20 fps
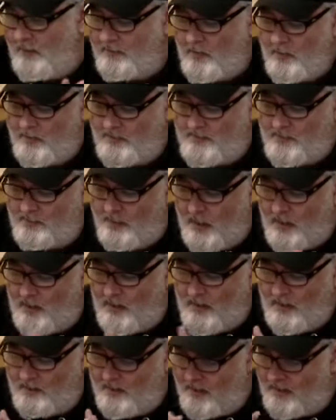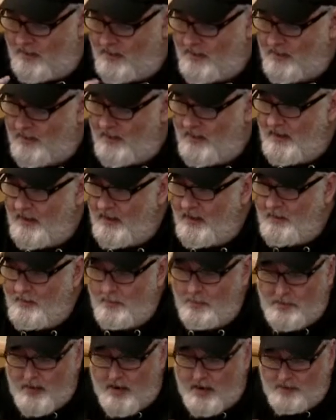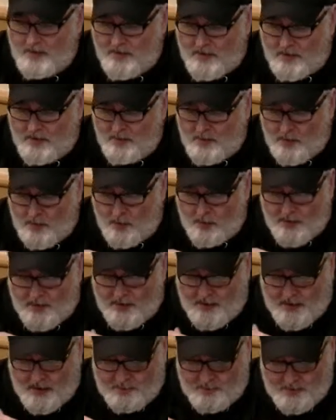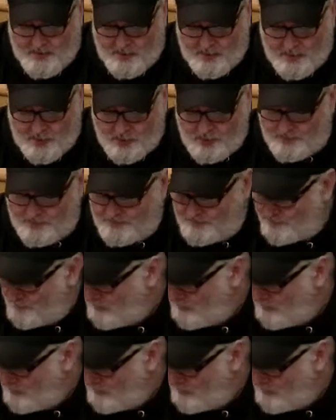have a crystal ball here, but we're probably going to be opening up to